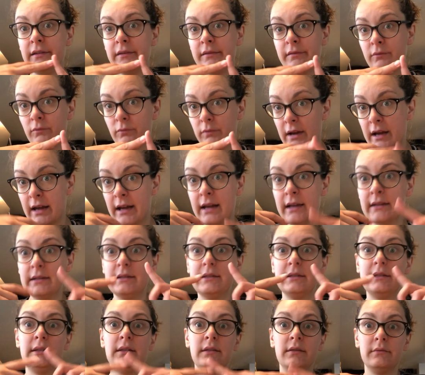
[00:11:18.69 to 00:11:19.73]
and
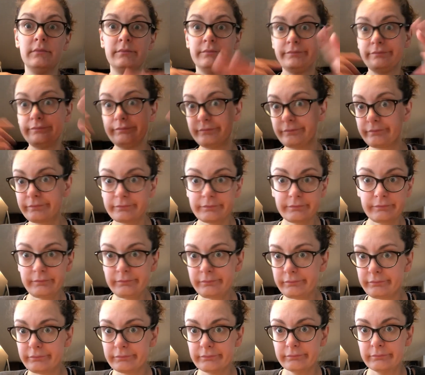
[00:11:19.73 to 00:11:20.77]
rest and
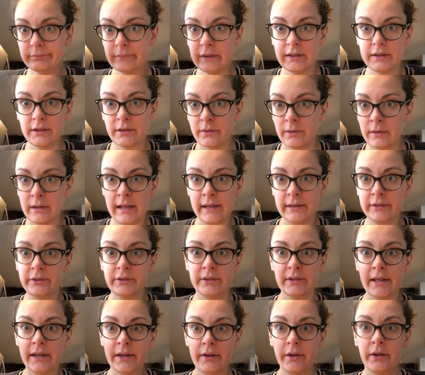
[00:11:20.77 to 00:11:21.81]
muscle
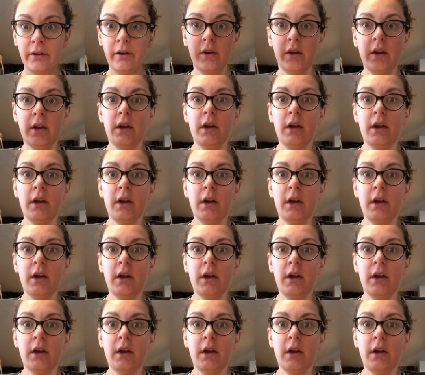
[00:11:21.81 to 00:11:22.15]
relaxers, I don't know.